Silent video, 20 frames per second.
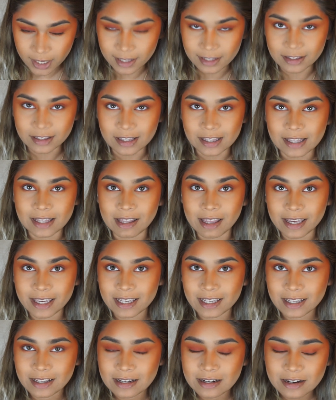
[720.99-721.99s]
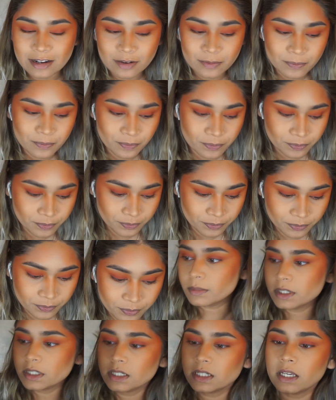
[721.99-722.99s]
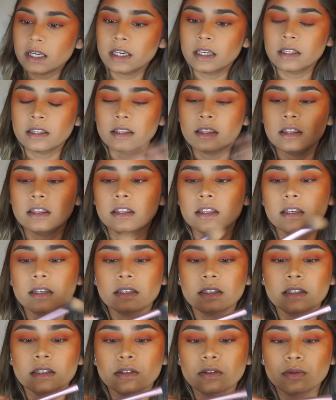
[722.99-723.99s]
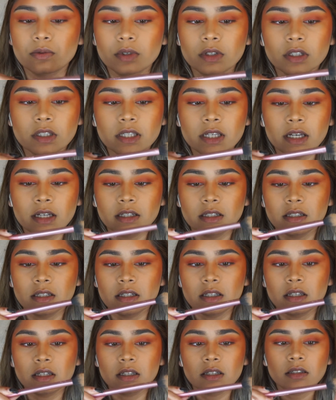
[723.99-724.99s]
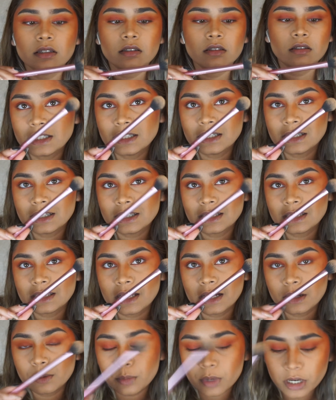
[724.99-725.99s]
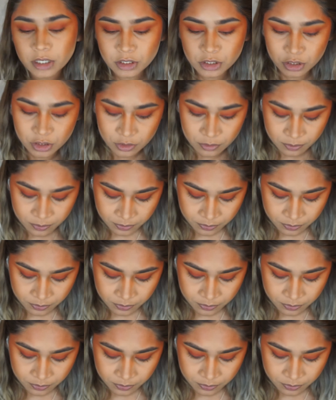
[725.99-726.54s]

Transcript: and lighten. I'm going to take this Real Techniques setting brush.